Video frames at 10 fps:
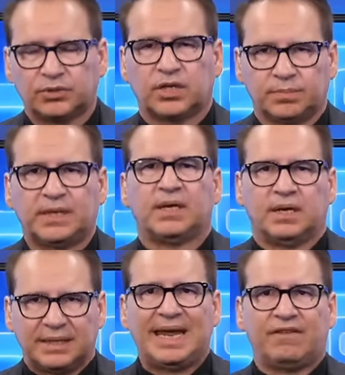Trust me,
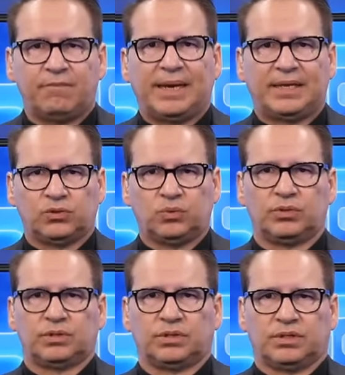caveman
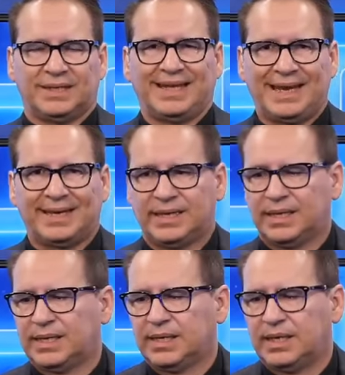tools today.
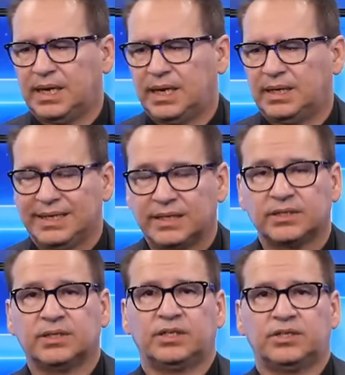It's
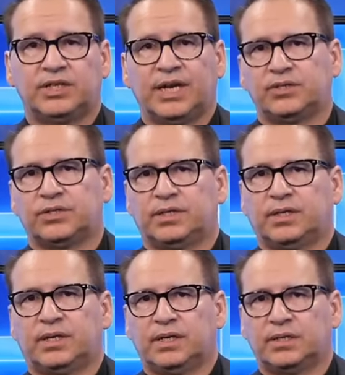going to change.
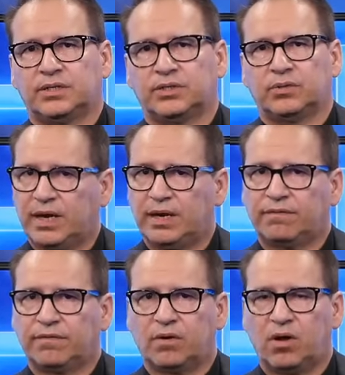So be ready
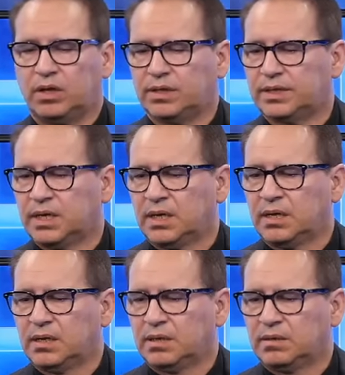for all of this.
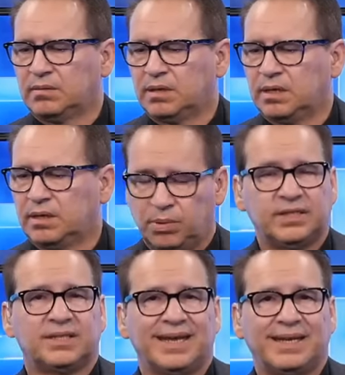And the
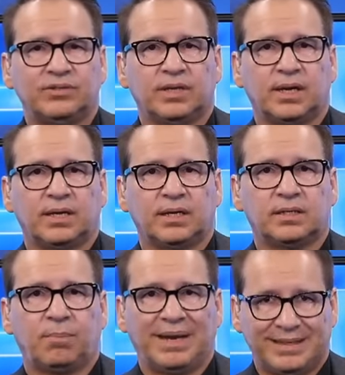place to catch that
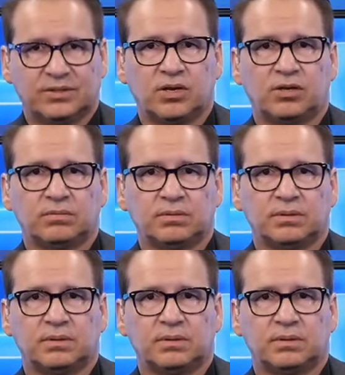is a place called